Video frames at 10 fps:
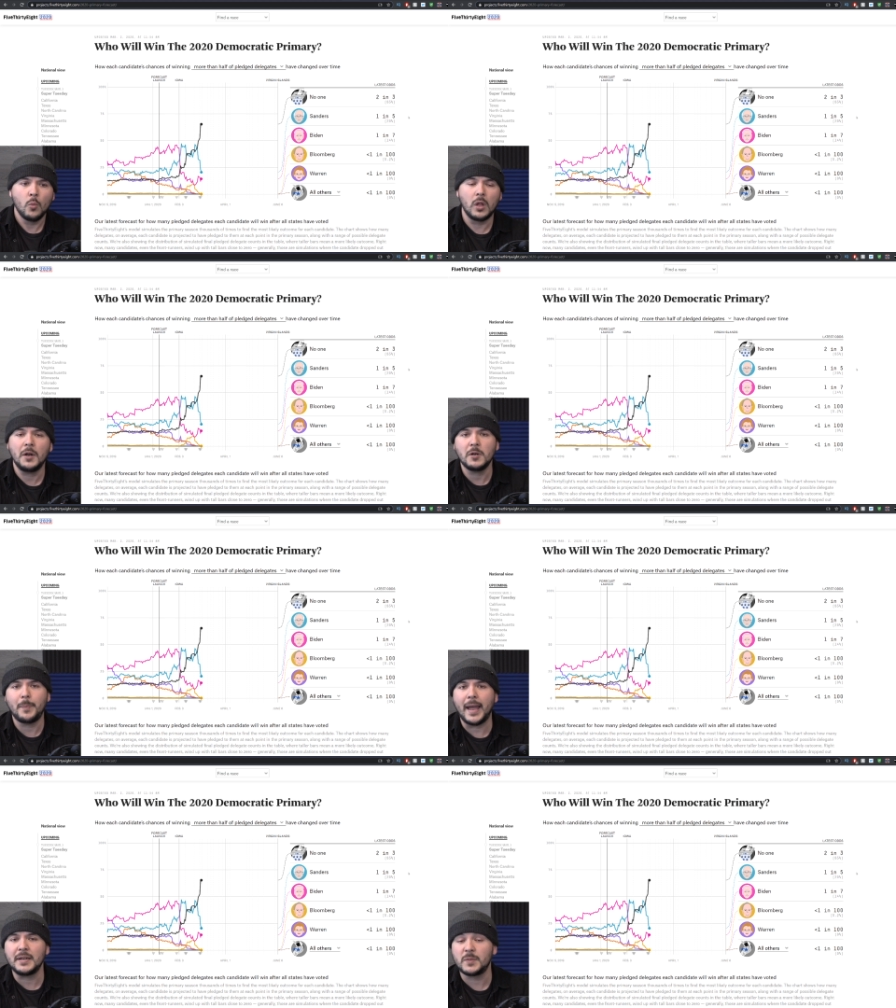Well, Hunter
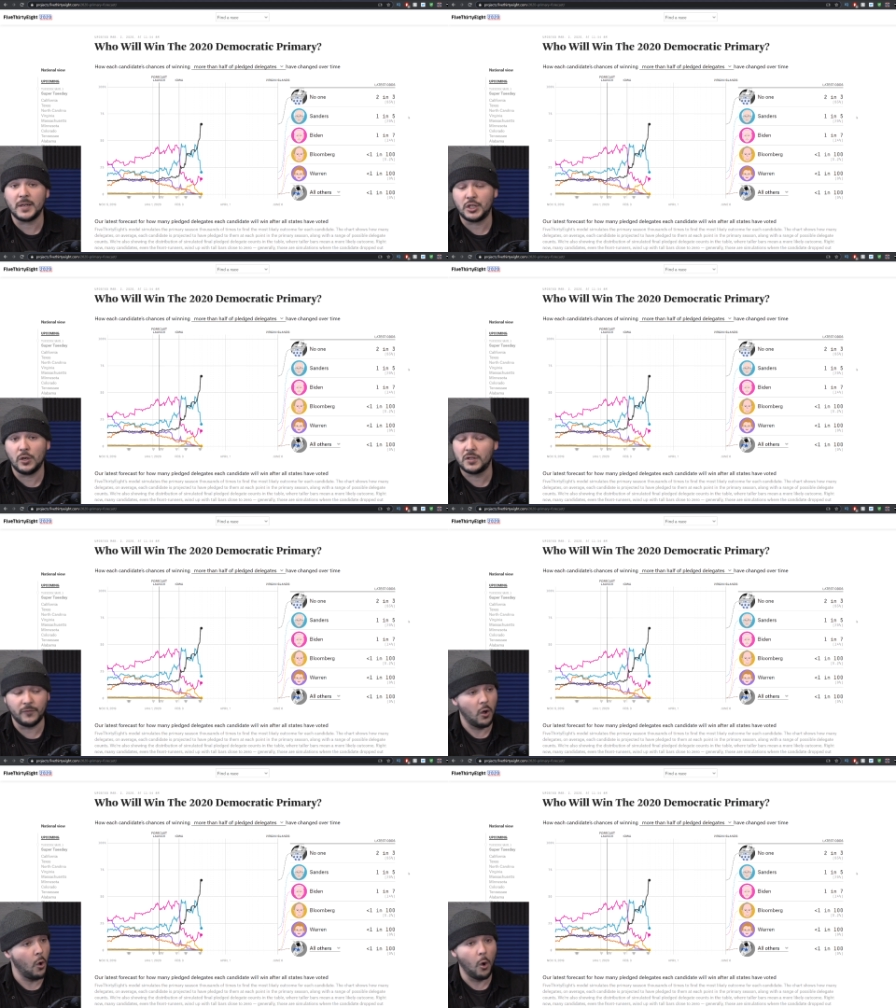Biden's been accused
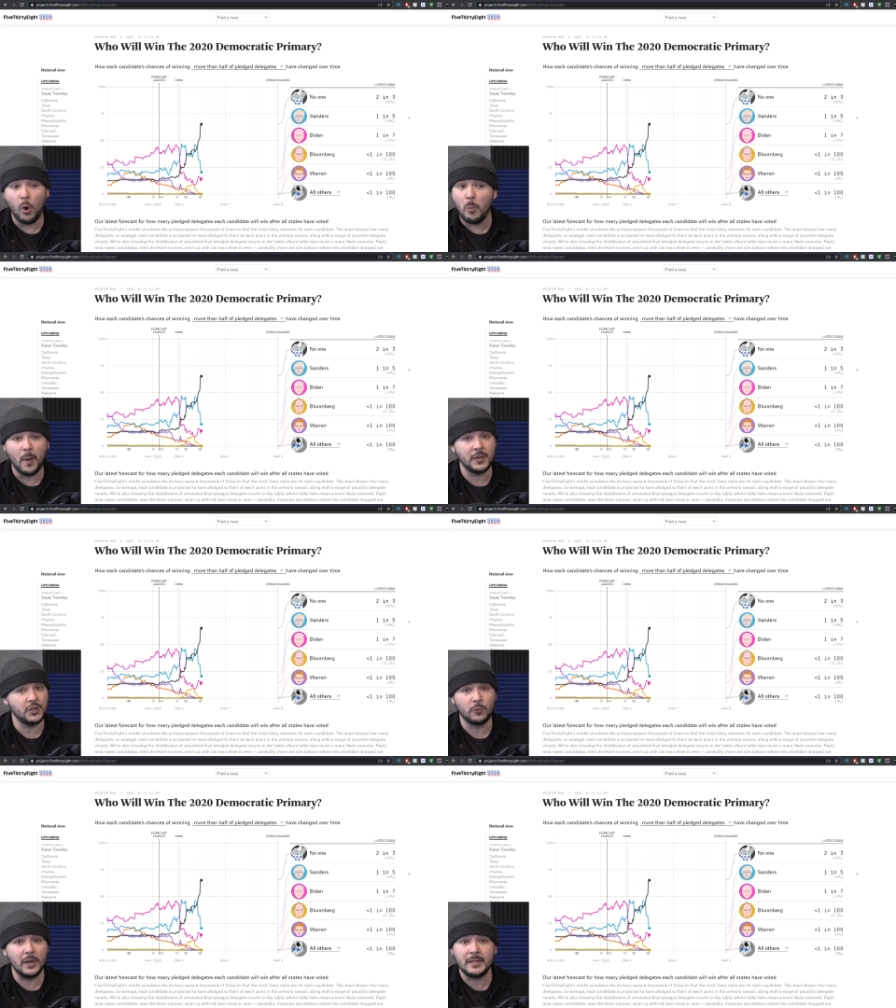of a whole
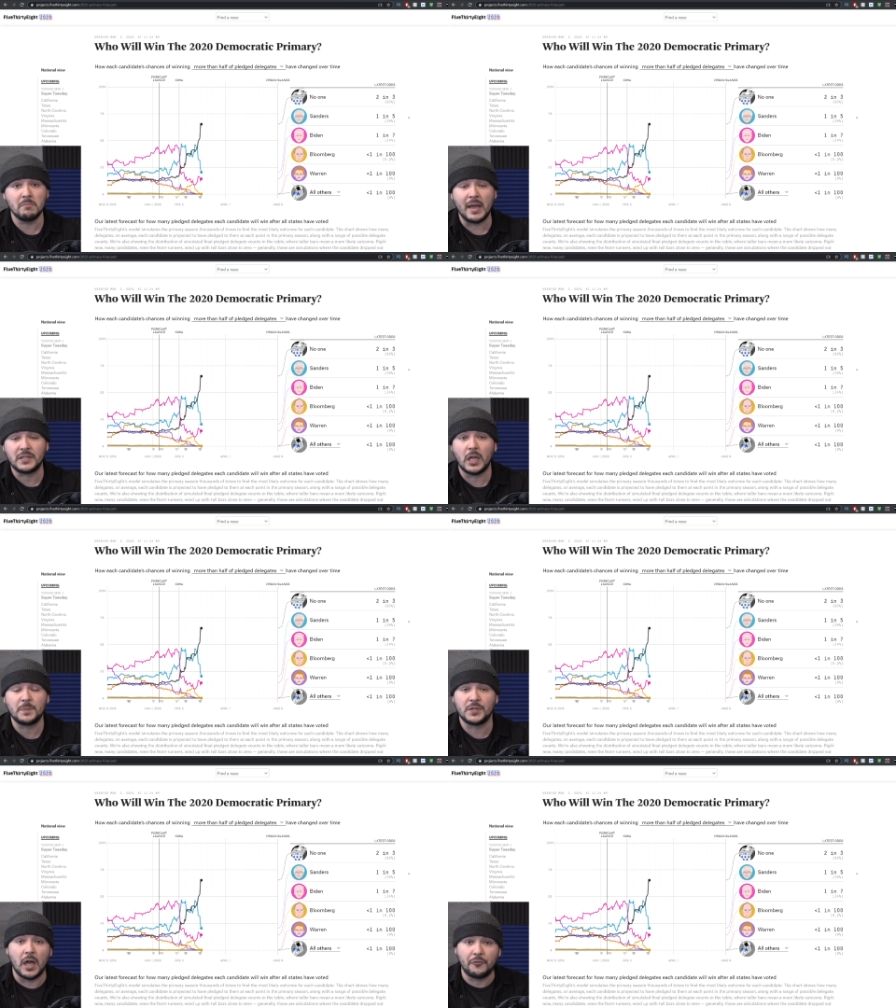bunch of really messed
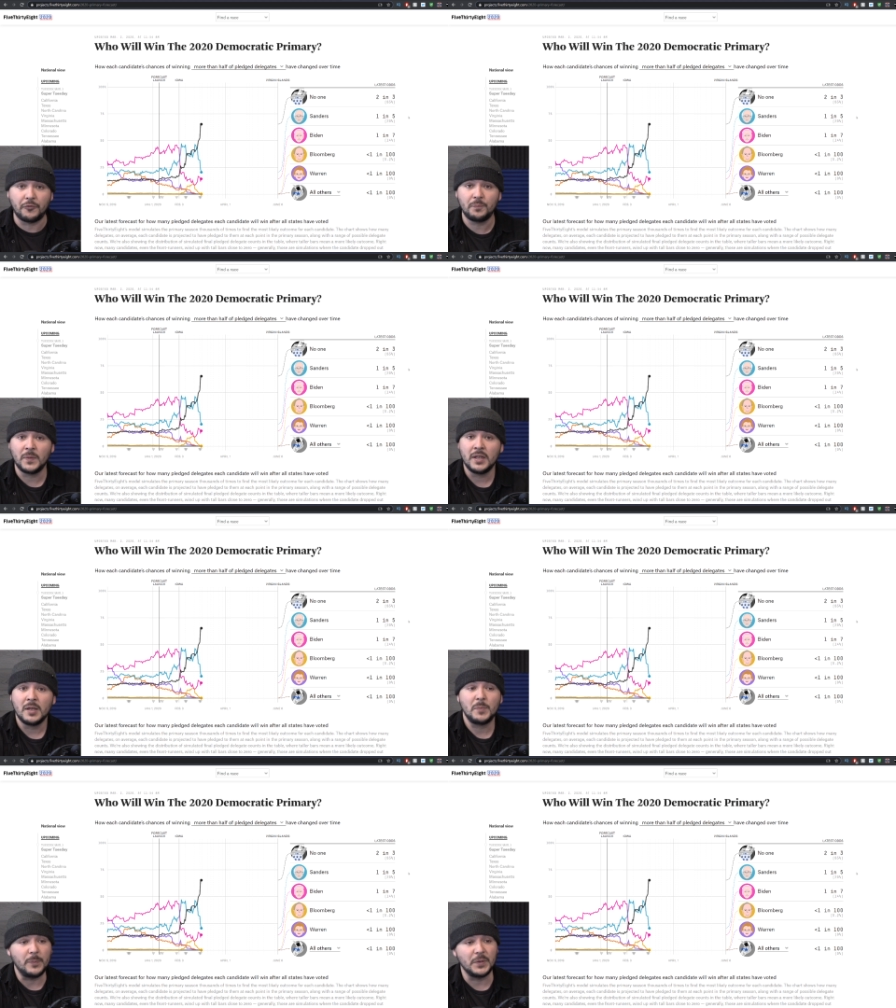up stuff.
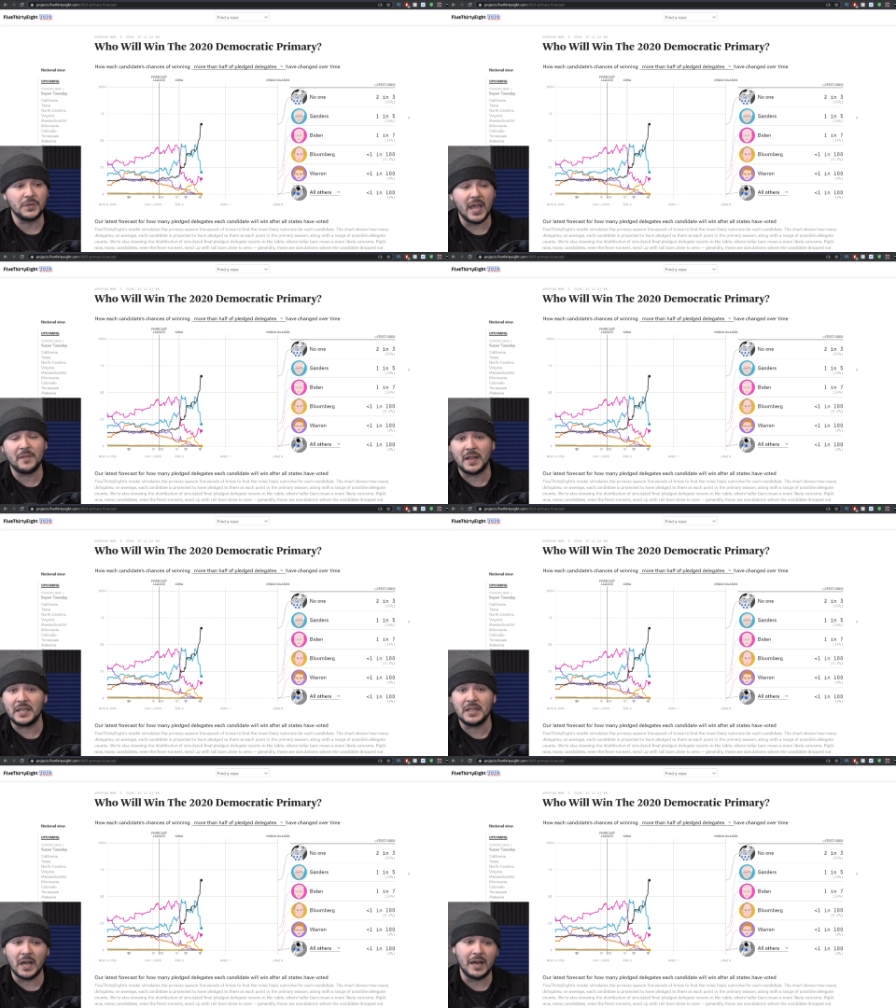People say that
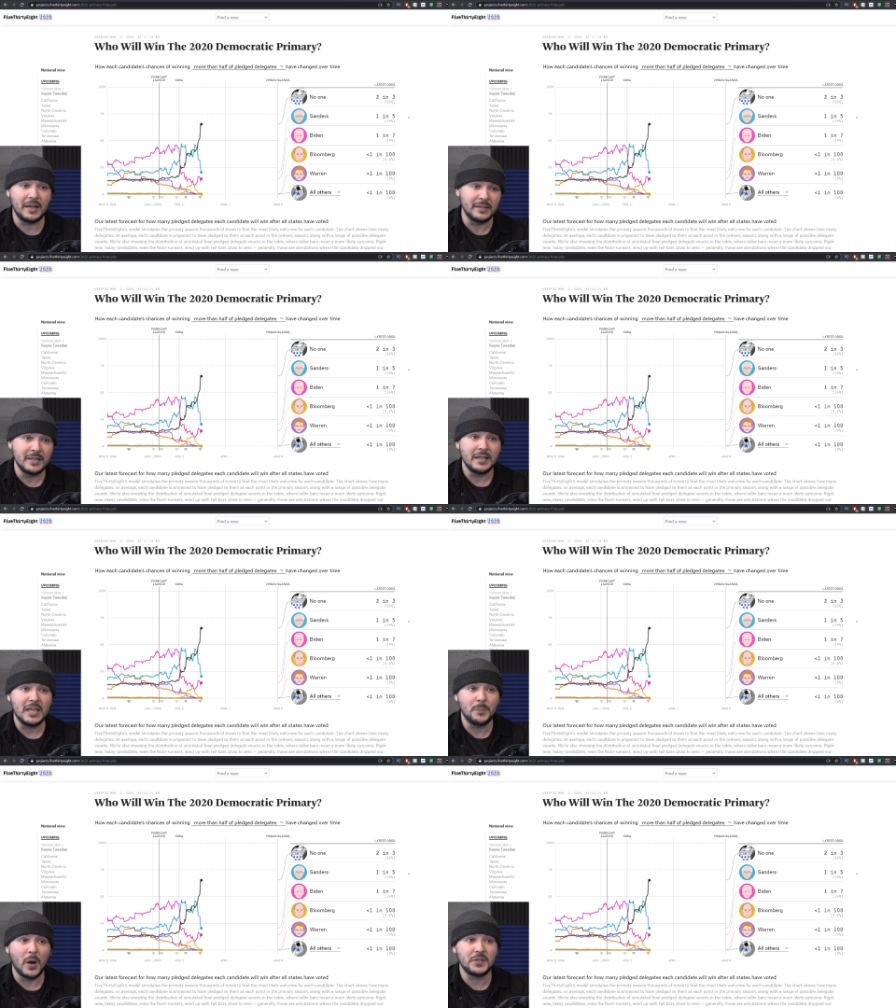he uh,
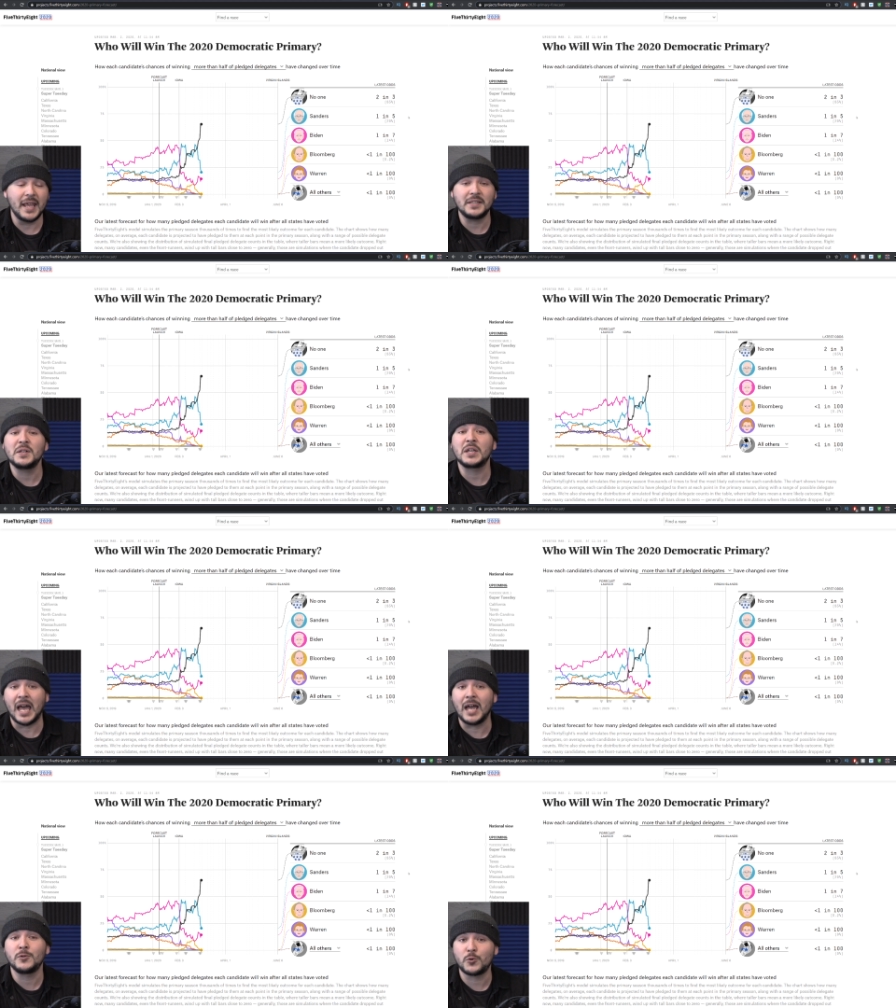he partakes in
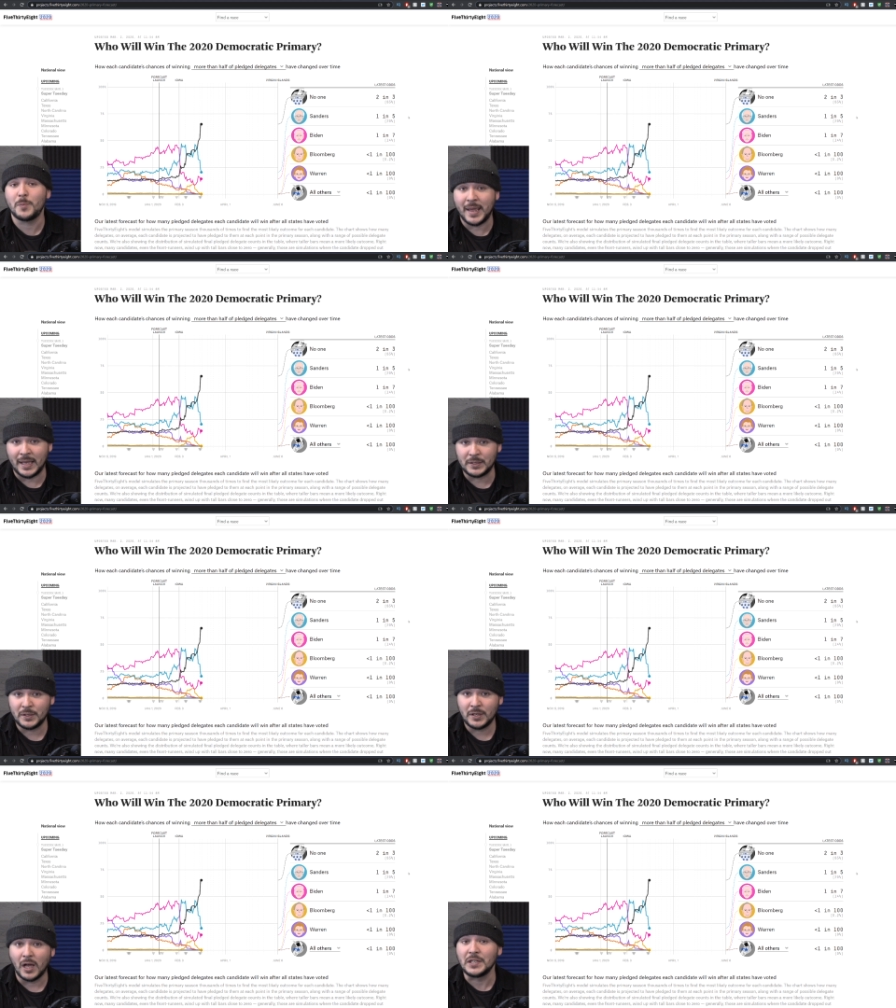contraband.
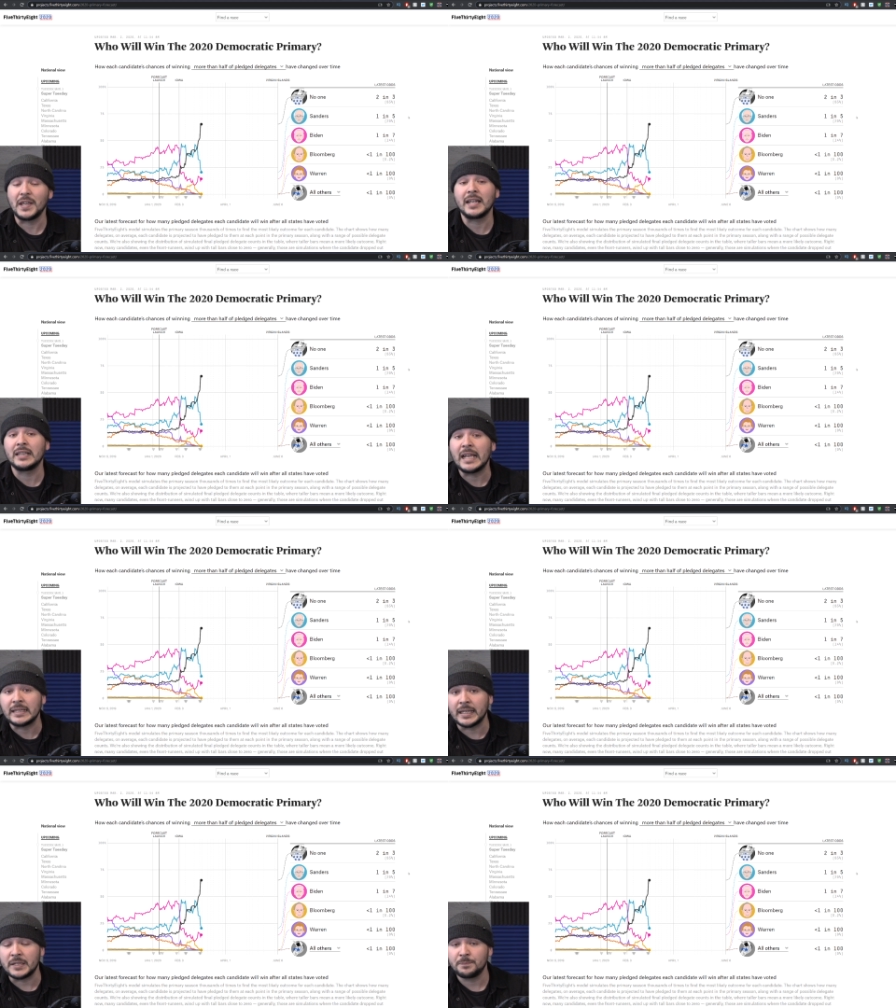I'll say it
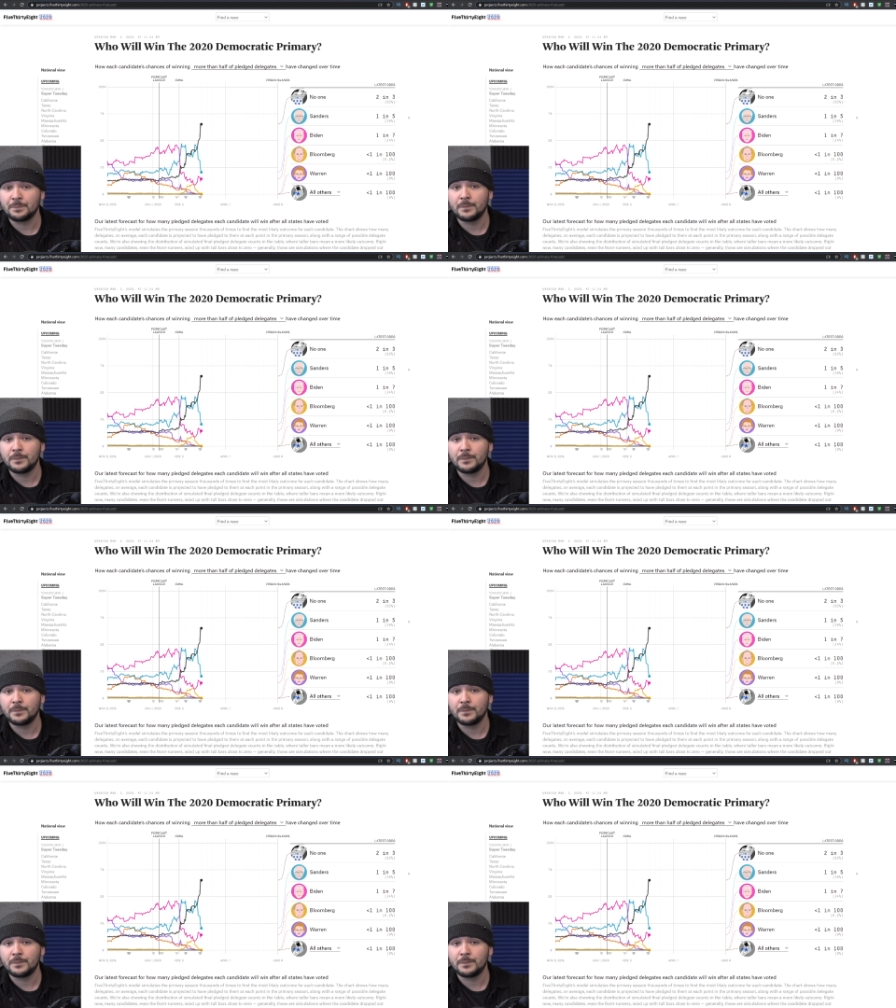lightly.